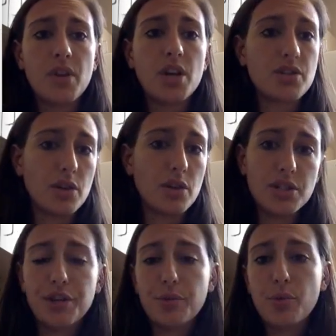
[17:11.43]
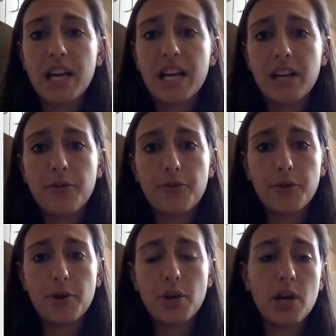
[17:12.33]
assault to your brain and
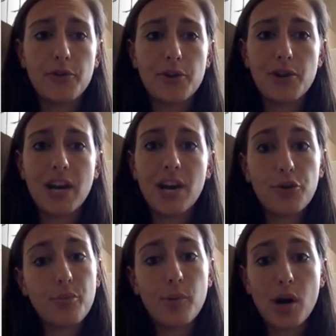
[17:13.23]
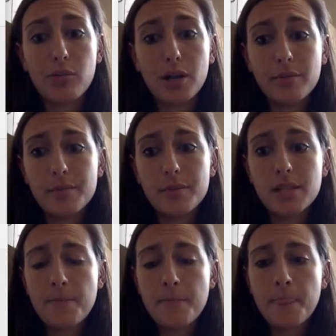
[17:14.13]
further health
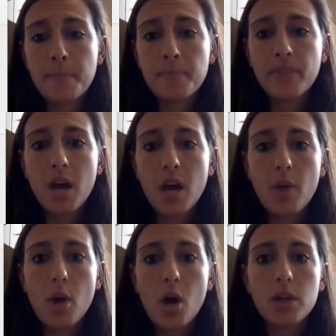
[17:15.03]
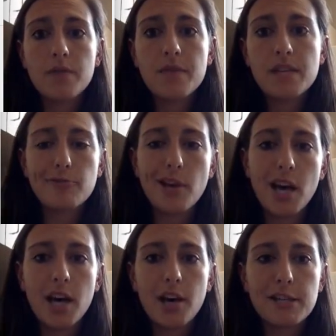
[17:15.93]
problems. All of these
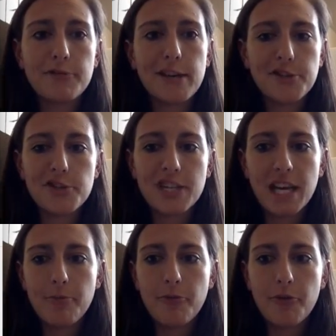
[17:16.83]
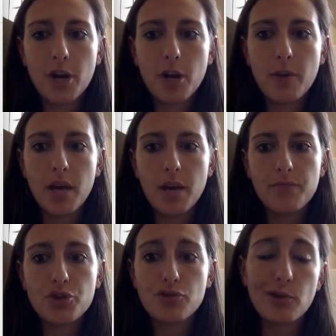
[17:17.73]
risk factors came
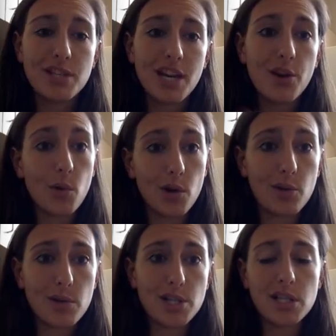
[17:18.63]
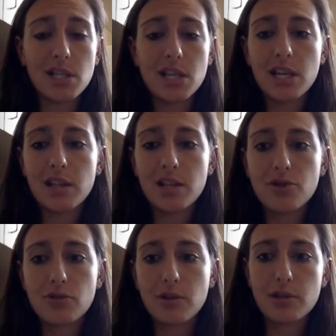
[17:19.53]
from stroke.org, which is the
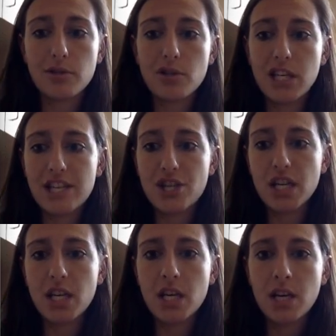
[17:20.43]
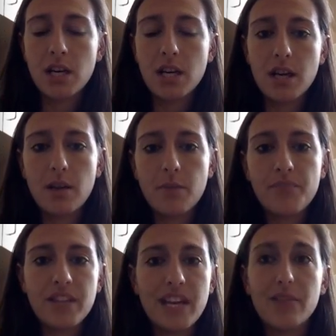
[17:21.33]
Stroke Association.
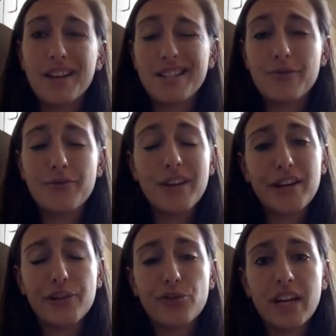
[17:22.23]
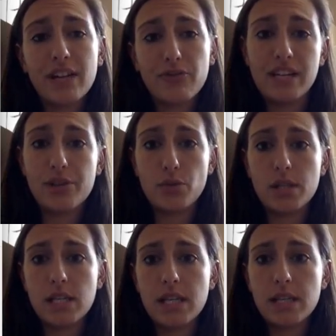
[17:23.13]
They have lots of very great
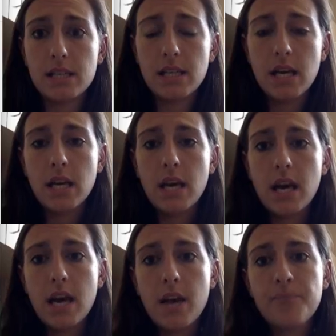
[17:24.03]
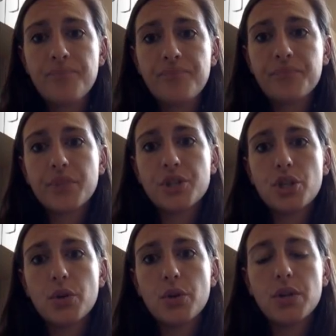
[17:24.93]
resources.
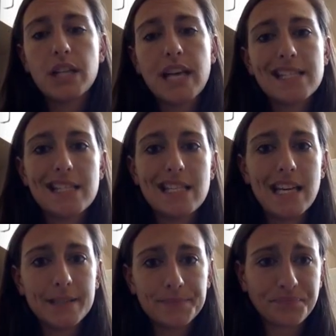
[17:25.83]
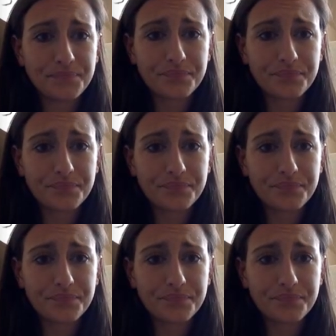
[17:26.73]
So the last thing